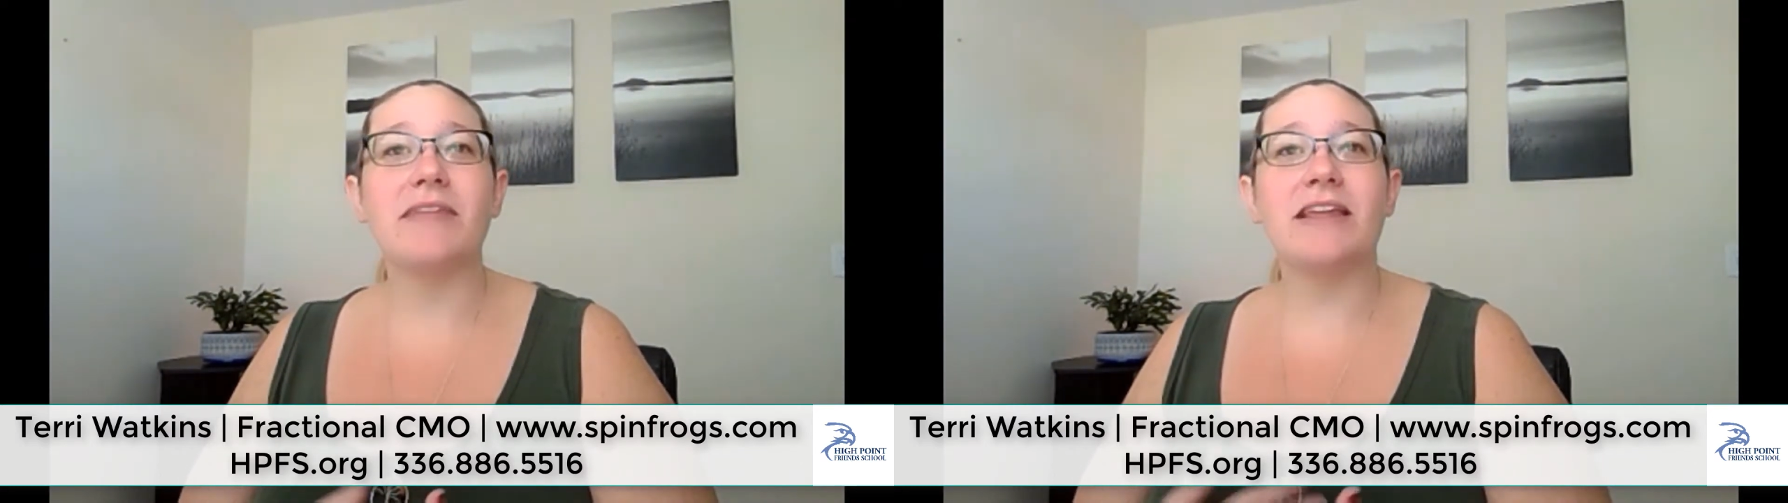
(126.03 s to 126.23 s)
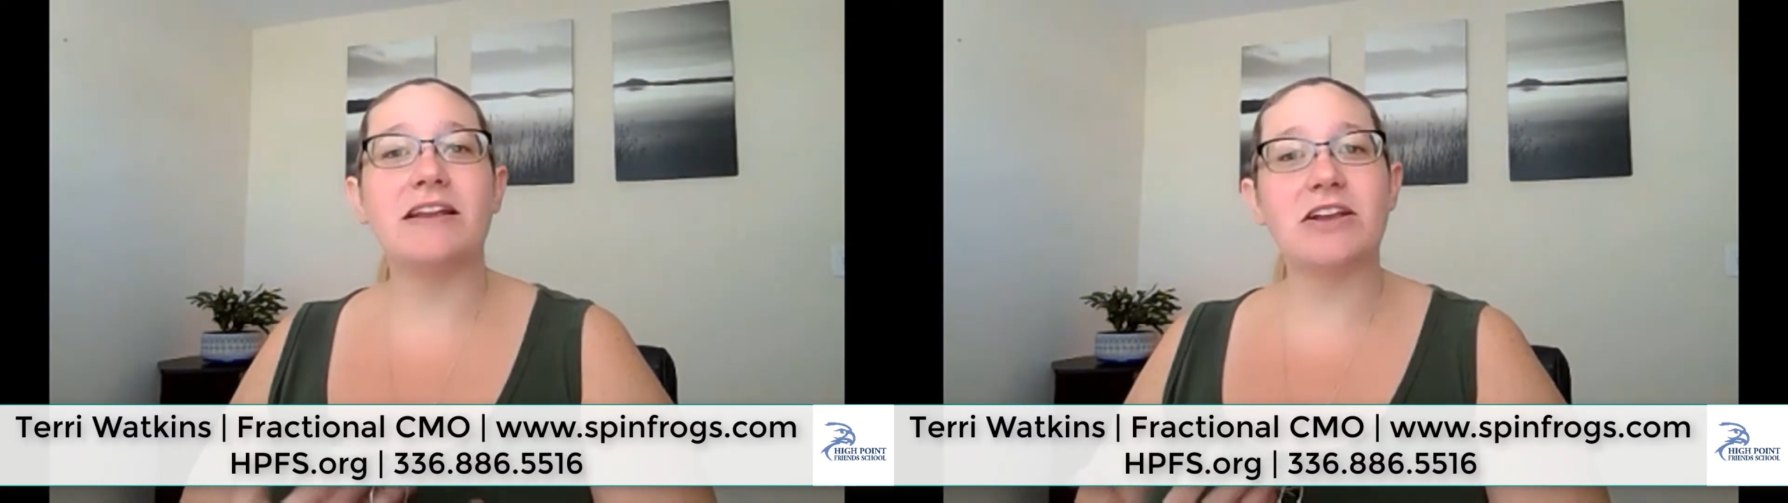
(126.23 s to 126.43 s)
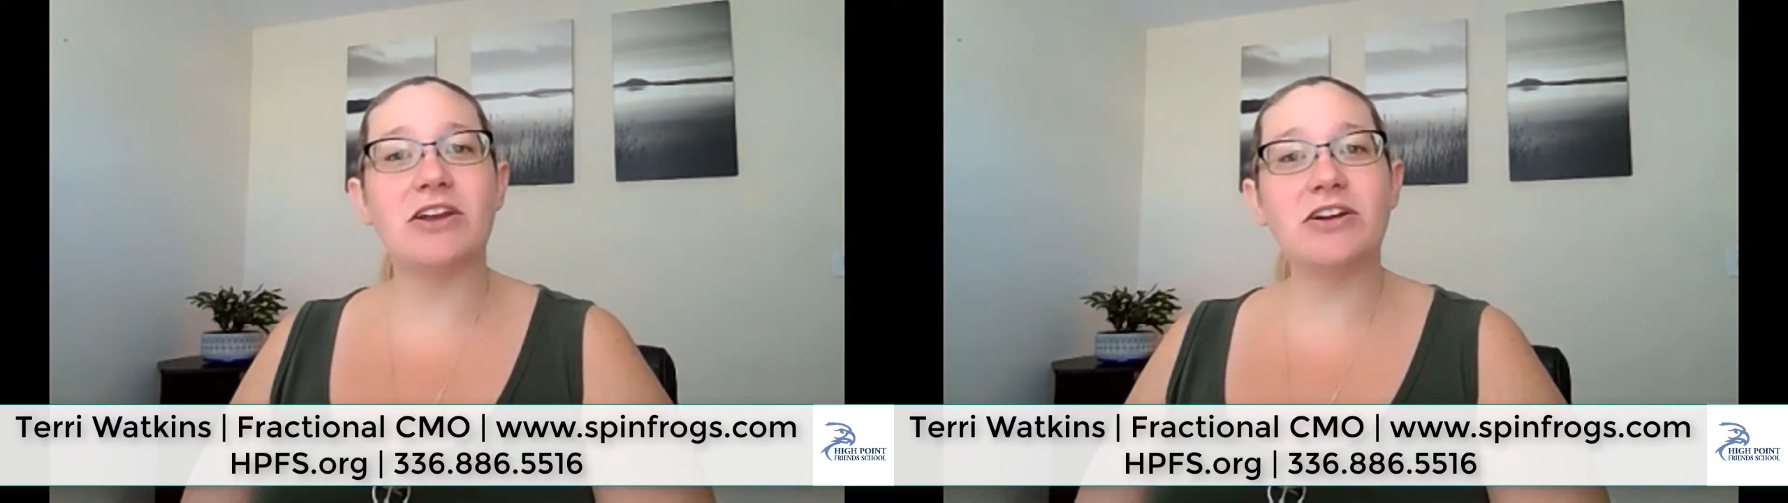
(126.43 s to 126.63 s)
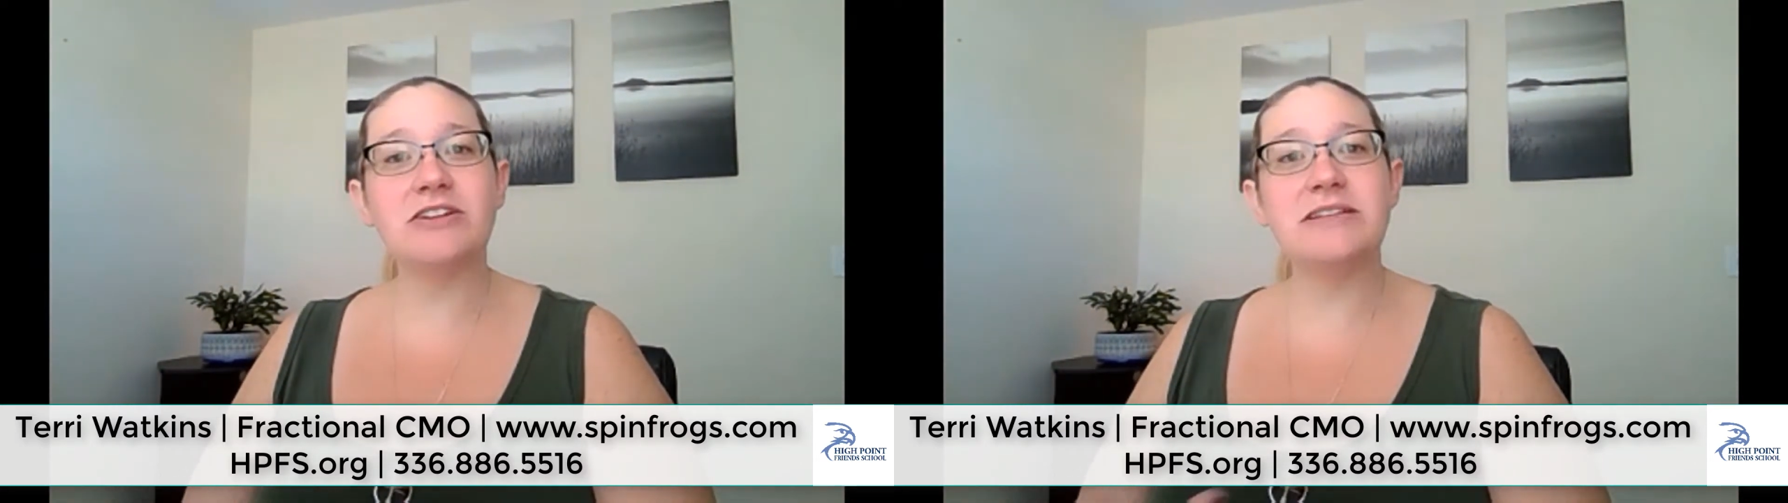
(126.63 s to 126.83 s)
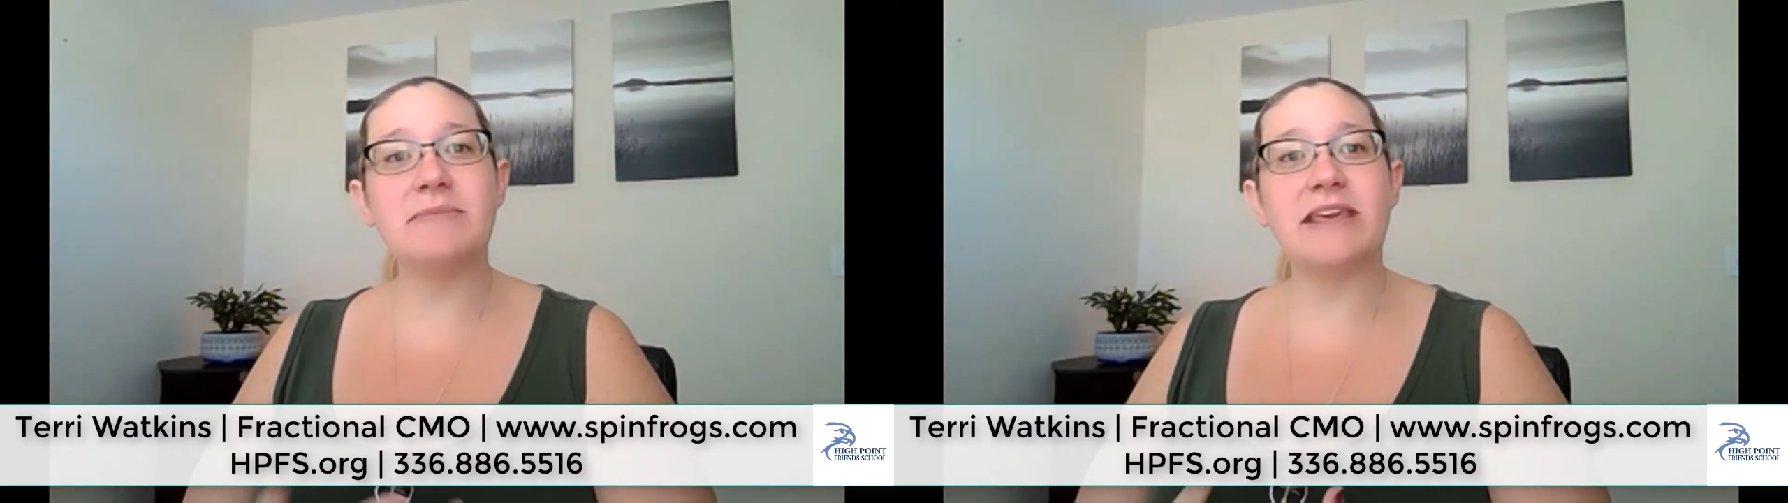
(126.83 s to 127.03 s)
And it occurred
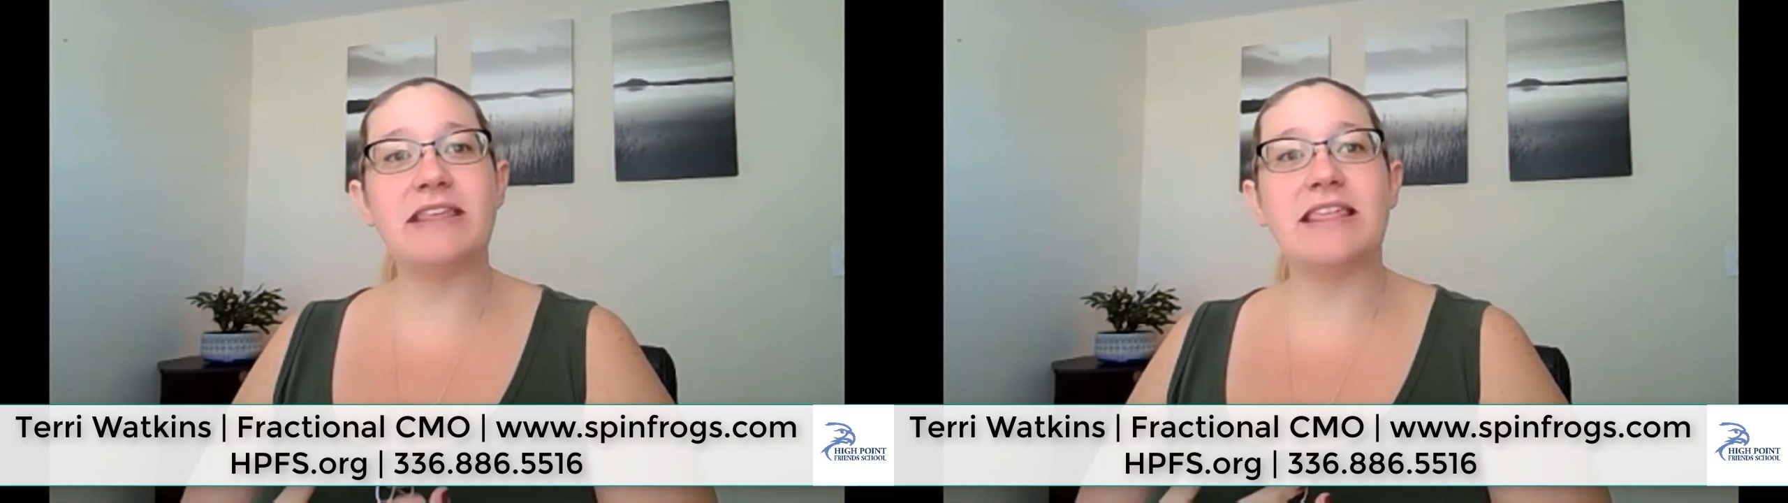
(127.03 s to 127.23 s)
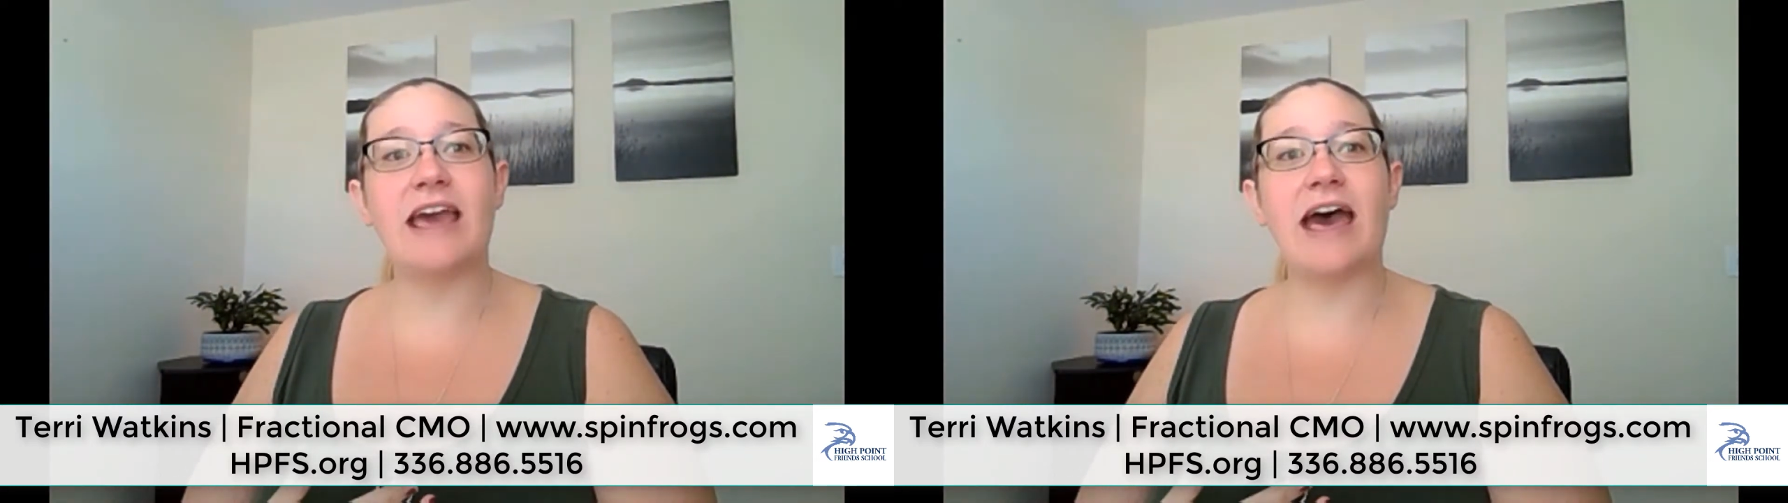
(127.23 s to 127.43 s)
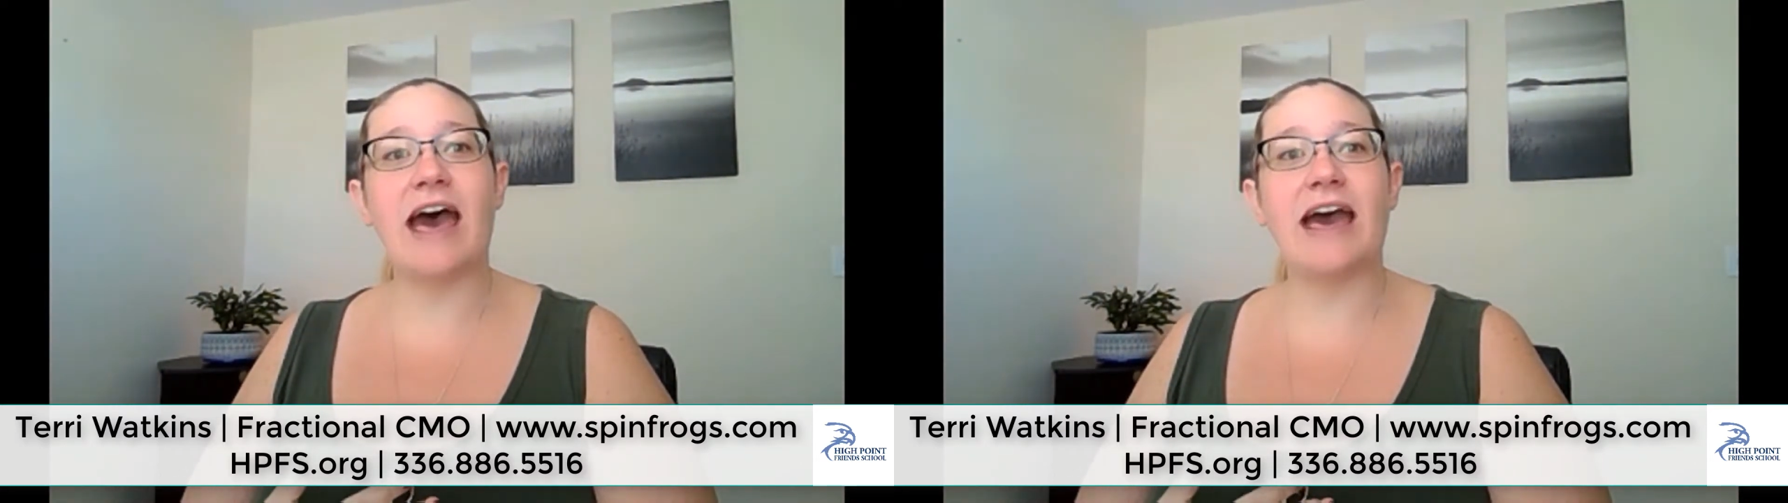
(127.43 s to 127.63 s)
to me that